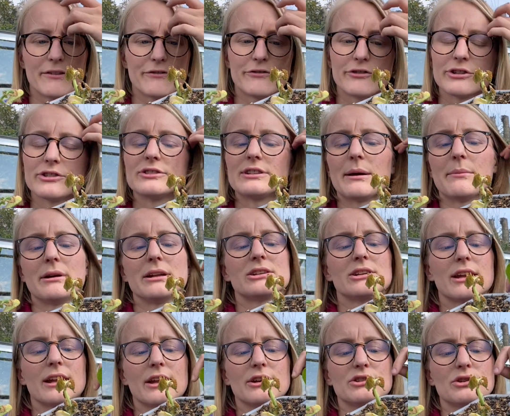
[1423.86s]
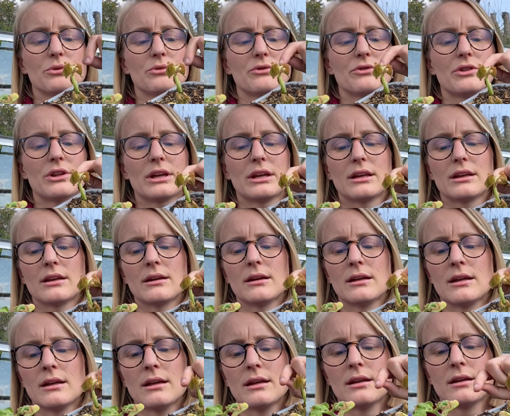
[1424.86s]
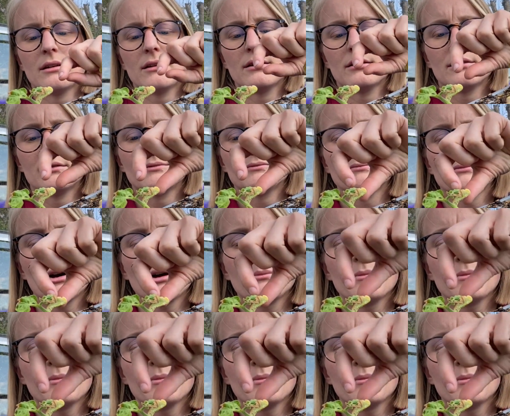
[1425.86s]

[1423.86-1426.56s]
frost damage, and I don't think, well,